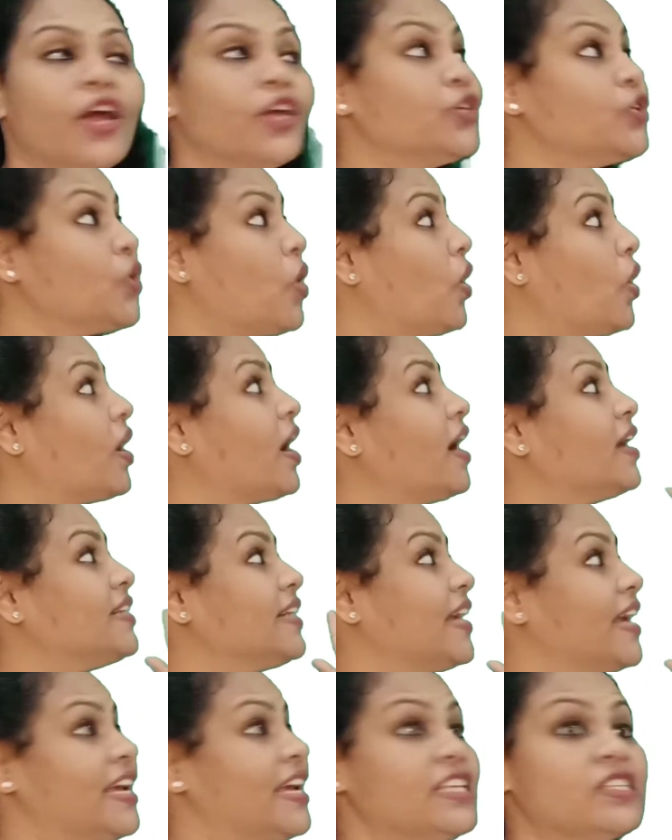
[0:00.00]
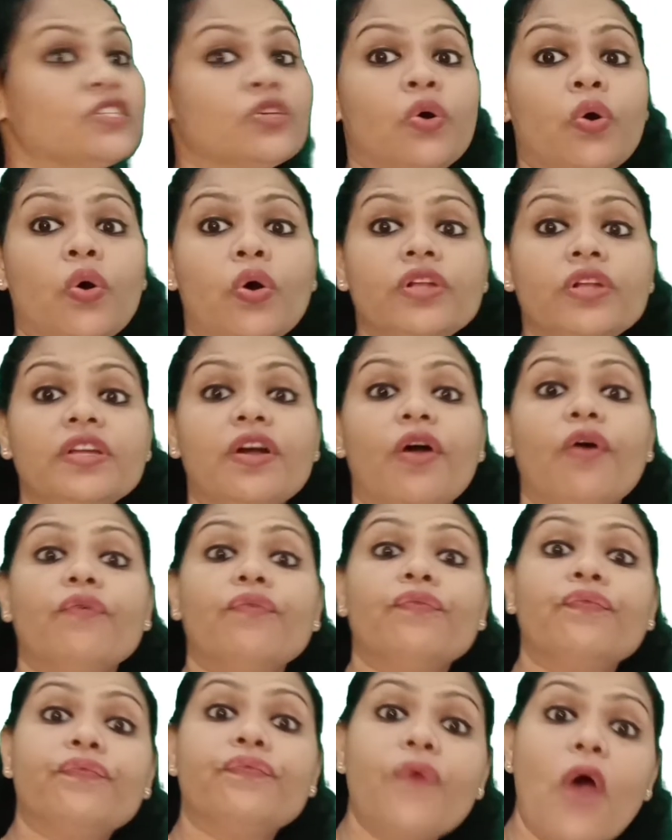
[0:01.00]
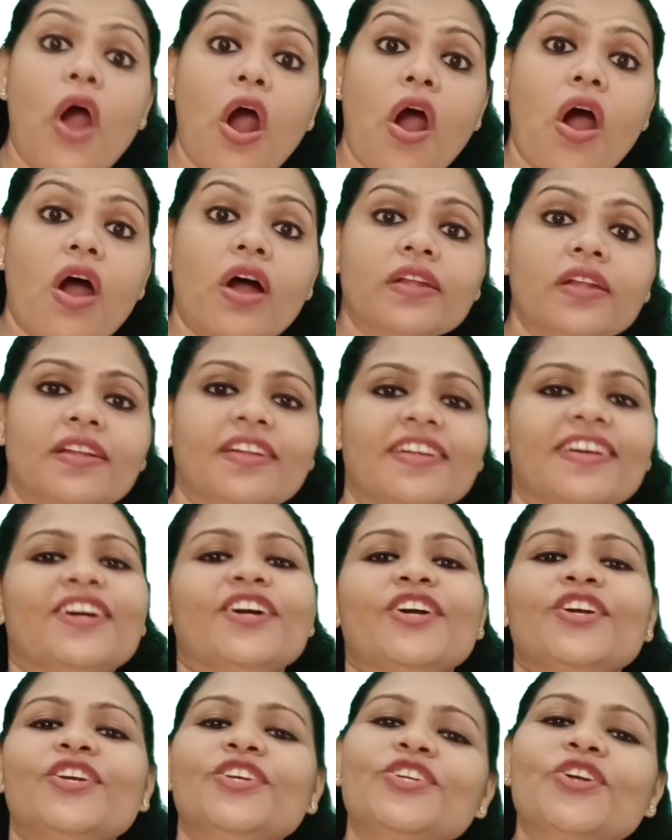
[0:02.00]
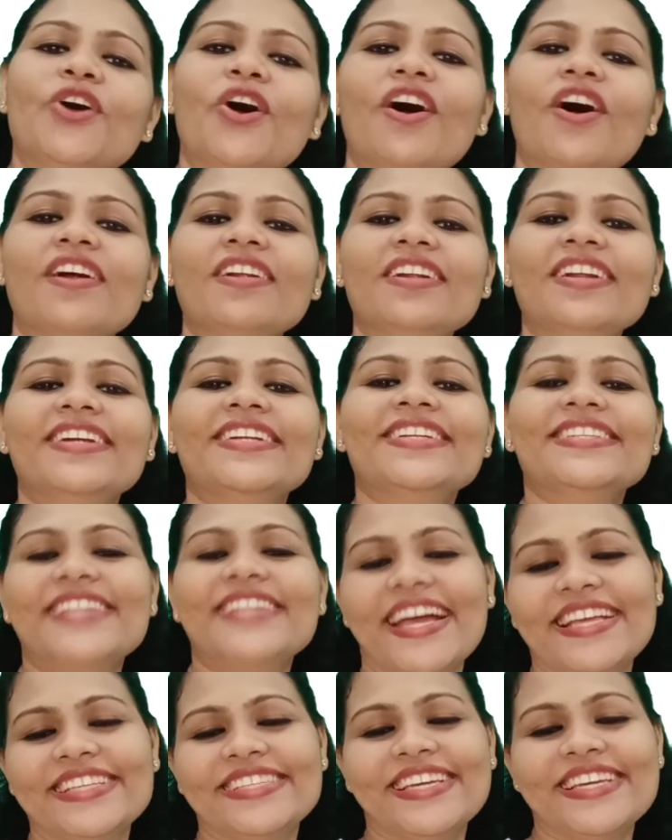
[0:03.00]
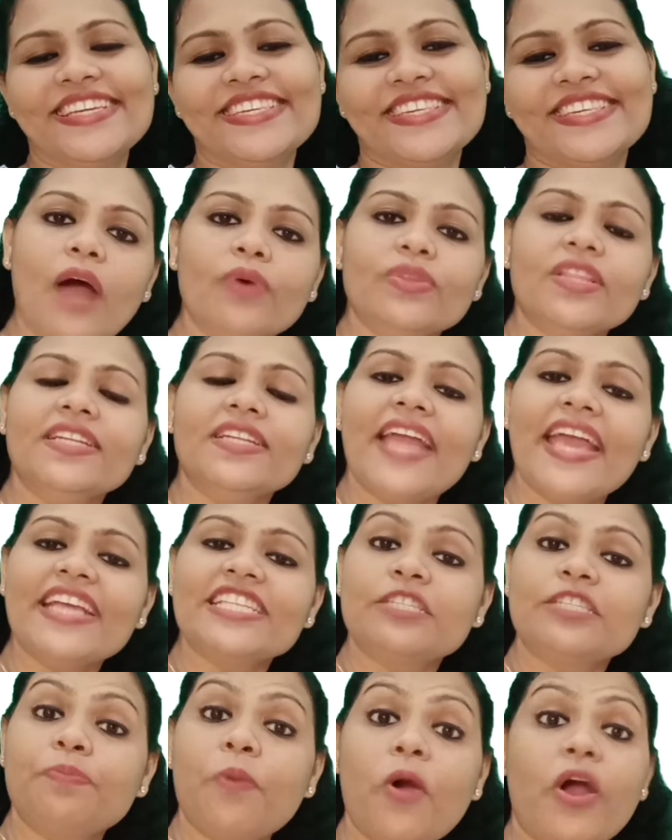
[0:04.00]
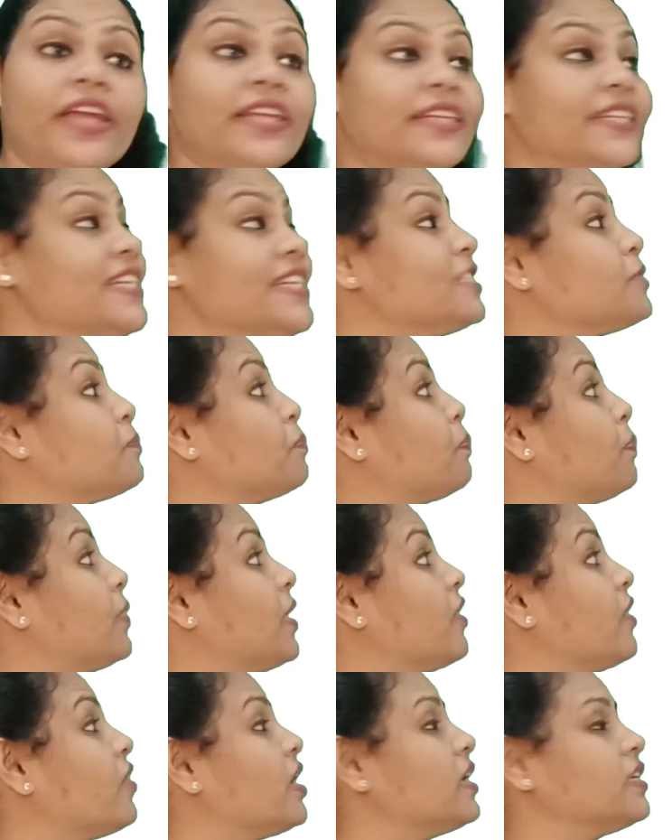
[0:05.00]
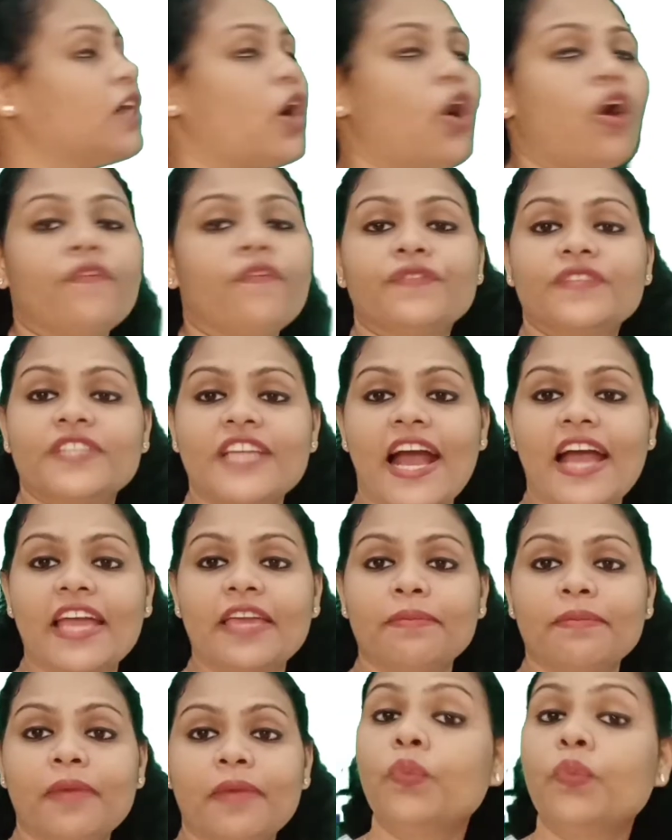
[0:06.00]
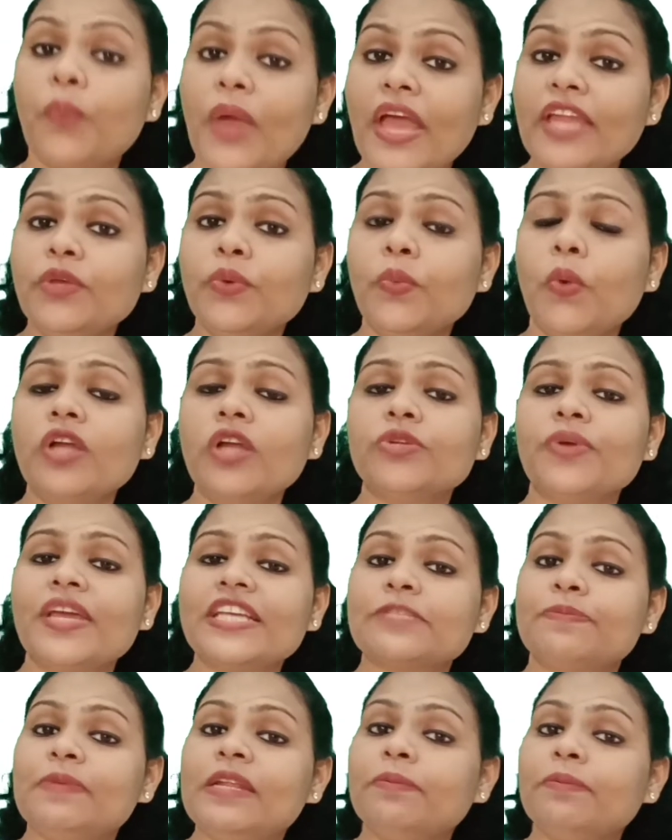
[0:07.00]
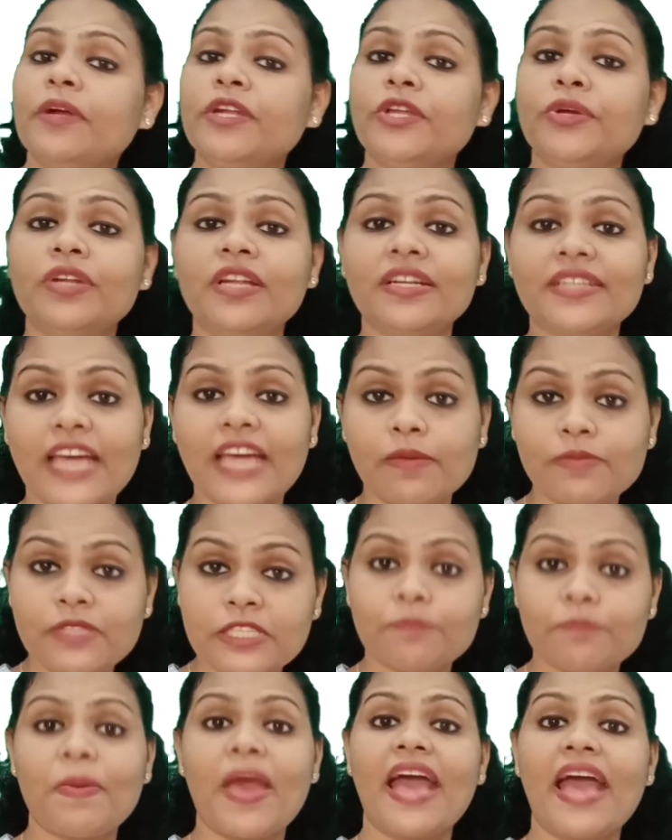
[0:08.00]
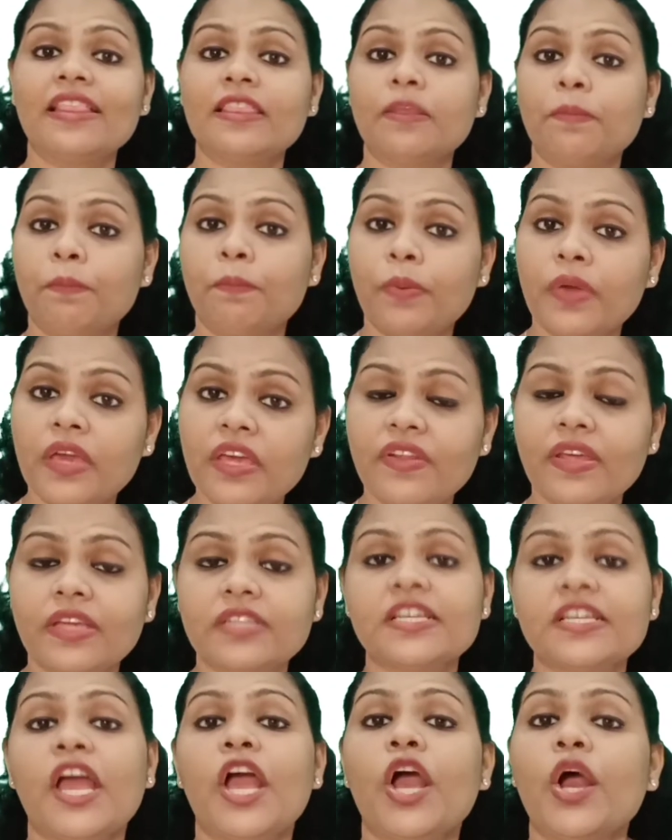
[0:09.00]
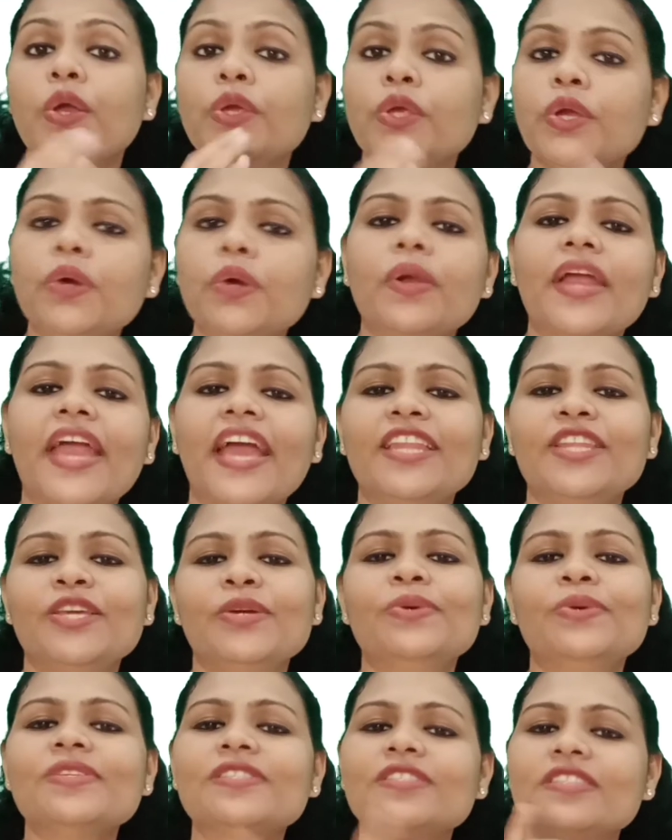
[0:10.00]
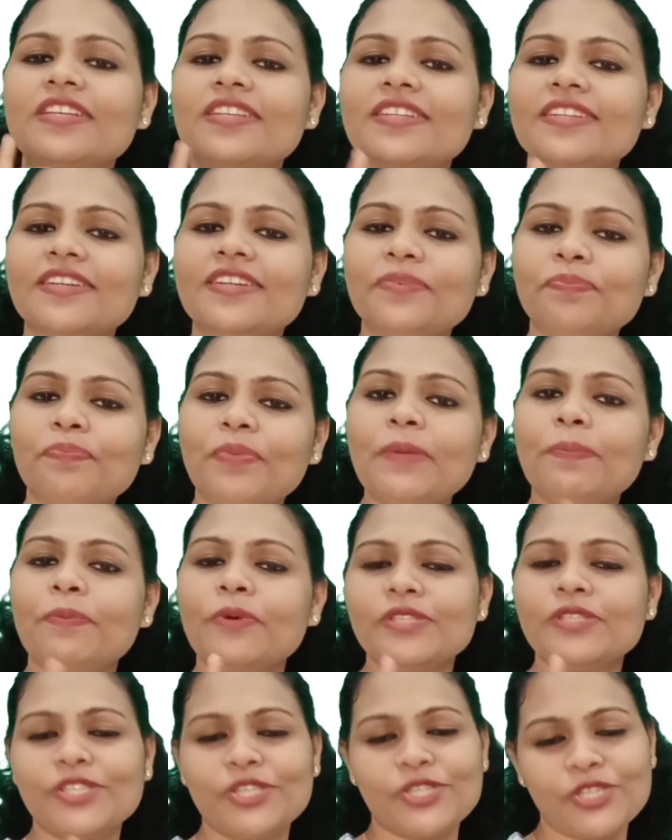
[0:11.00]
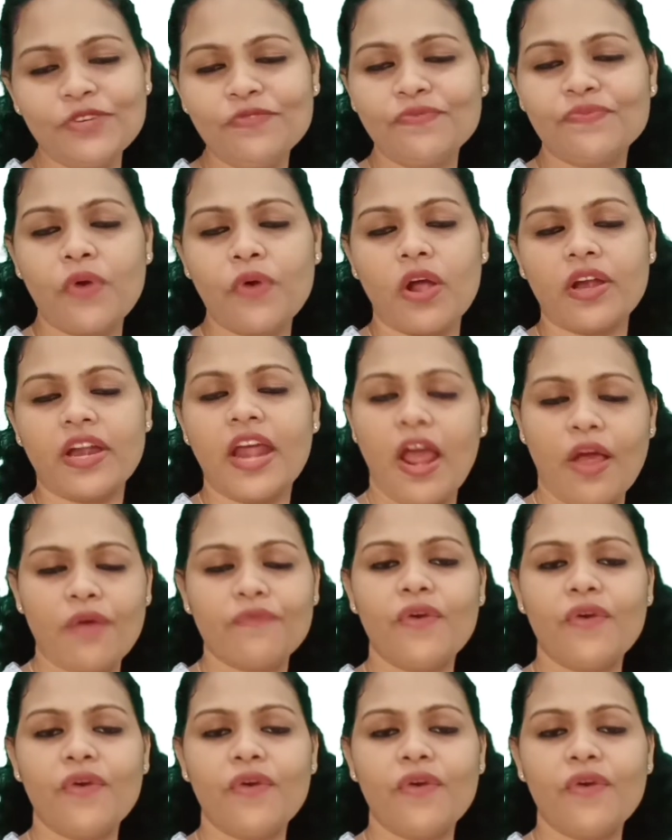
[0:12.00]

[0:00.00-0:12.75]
Yogurt is good for your digestion. Now the next point is period of time. When you want to explain particular time span, the period, you can use preposition for.